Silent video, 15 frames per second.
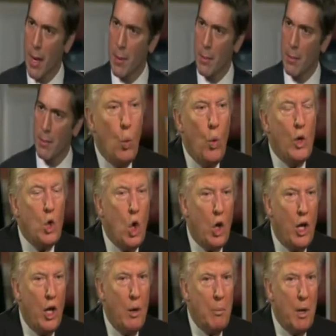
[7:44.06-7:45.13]
We're talking
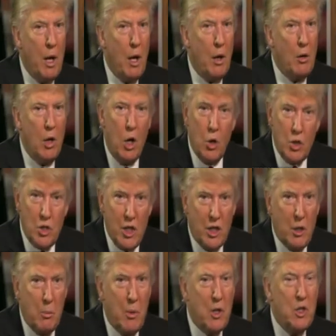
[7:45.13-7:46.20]
about, no, it's not the
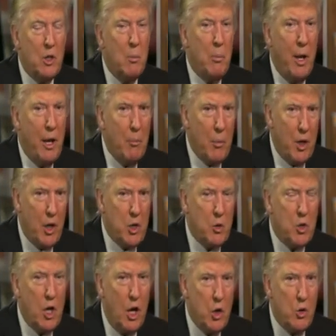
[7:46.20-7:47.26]
Muslim ban, but it's
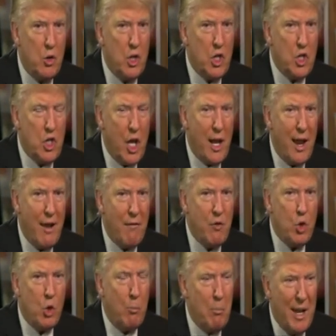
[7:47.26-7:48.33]
countries that have
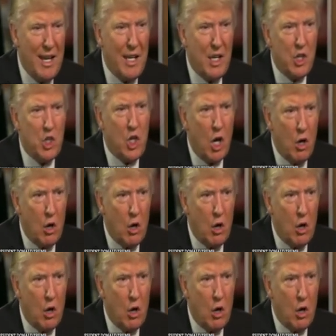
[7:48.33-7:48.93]
tremendous terror,